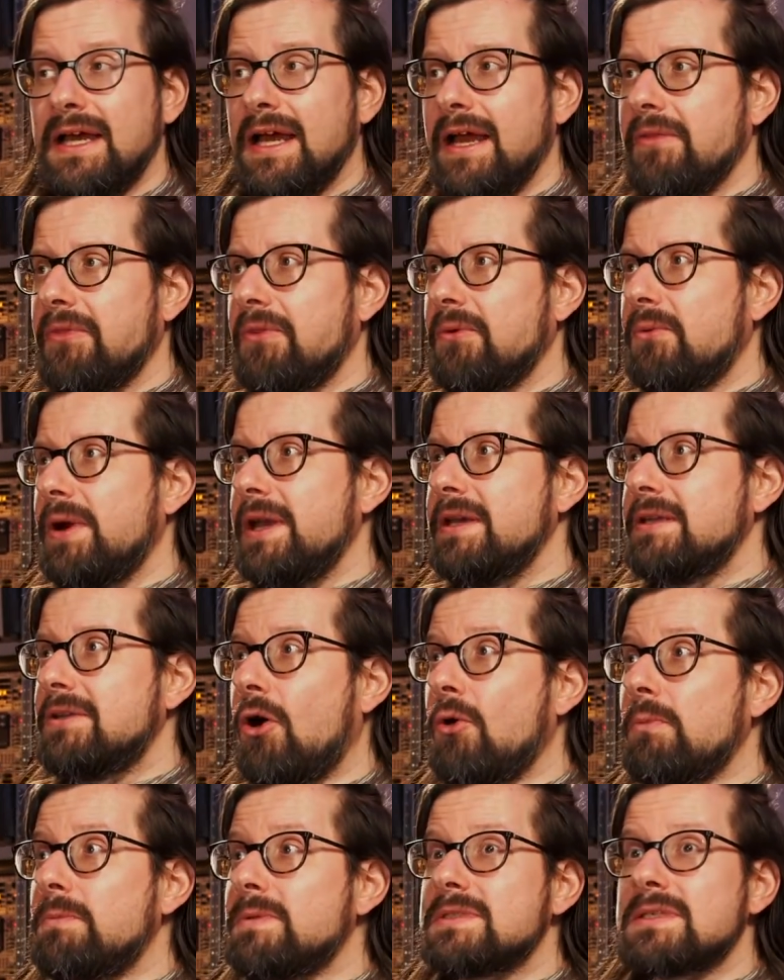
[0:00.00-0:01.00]
and the way it
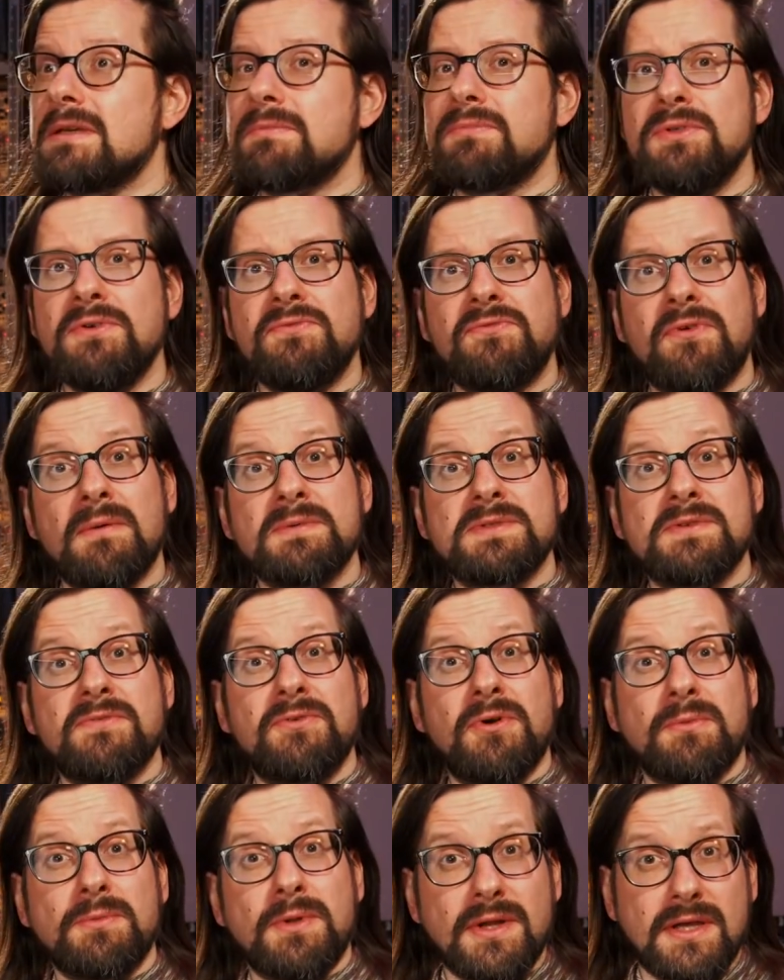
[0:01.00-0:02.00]
opens up new forms of
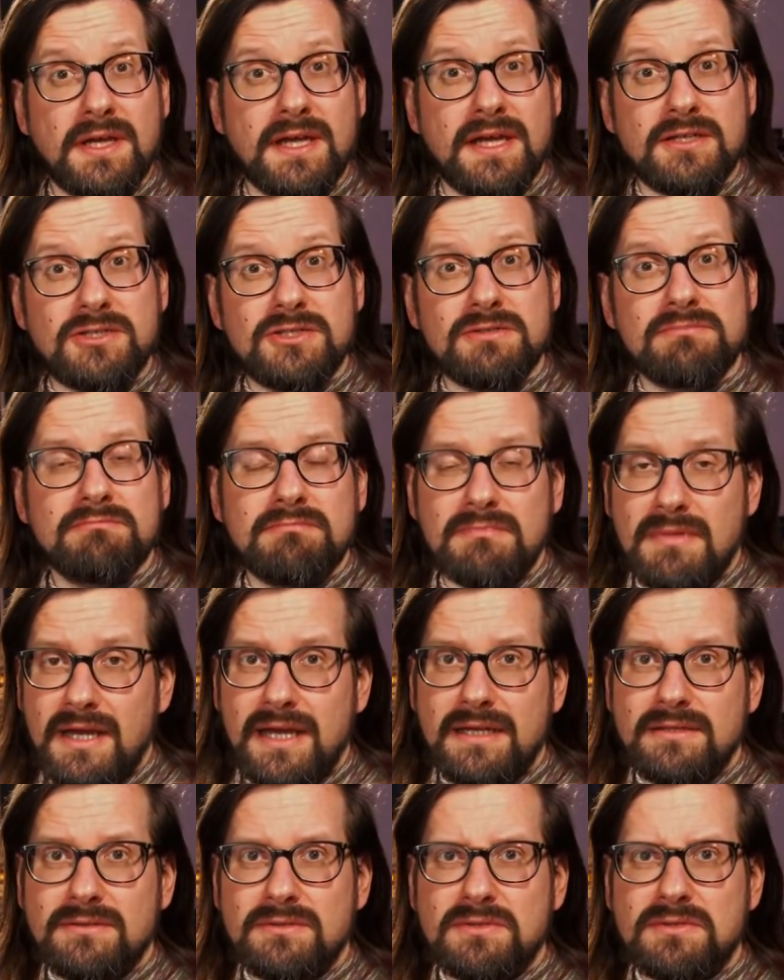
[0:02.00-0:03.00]
communication,
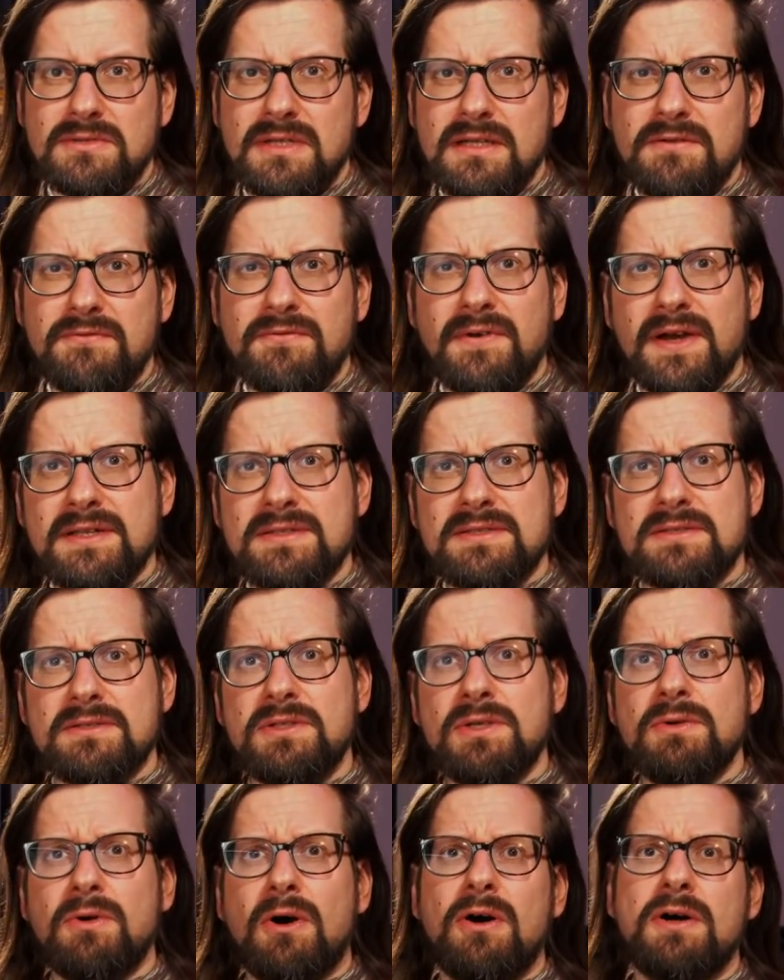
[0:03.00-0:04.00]
and it finds a
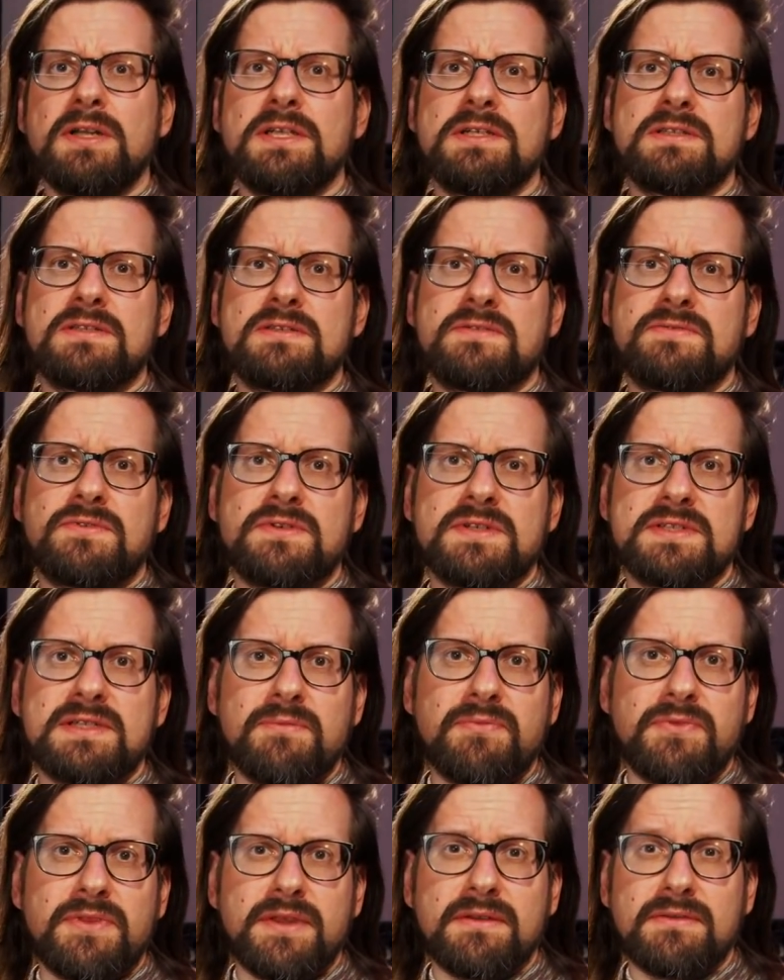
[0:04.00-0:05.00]
new audience for
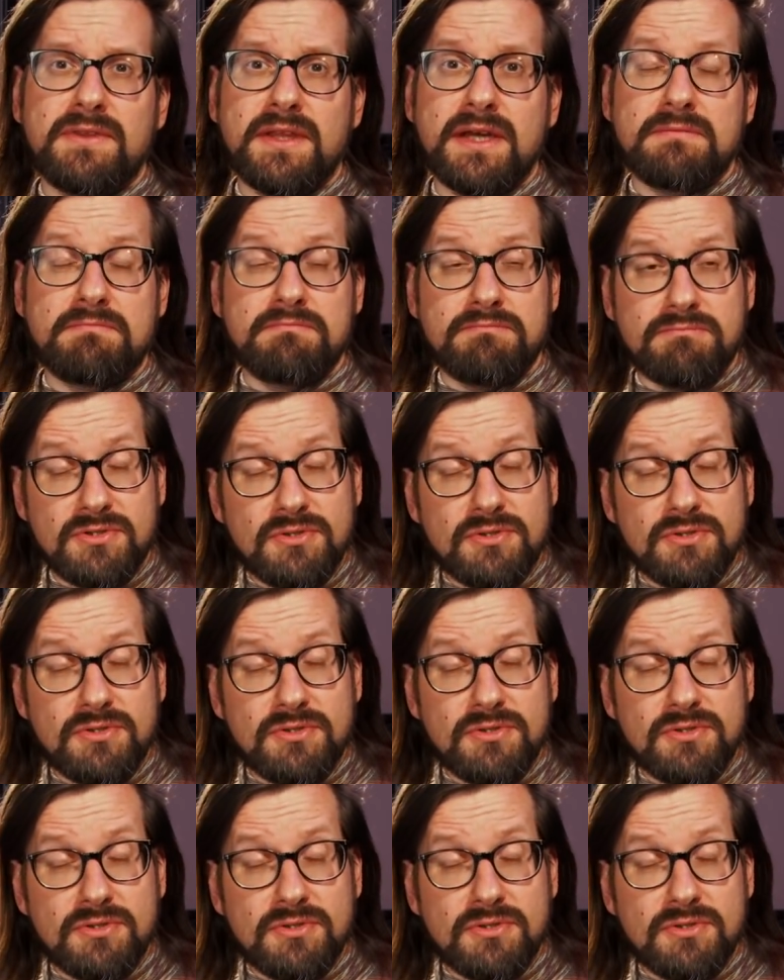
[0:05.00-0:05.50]
something that,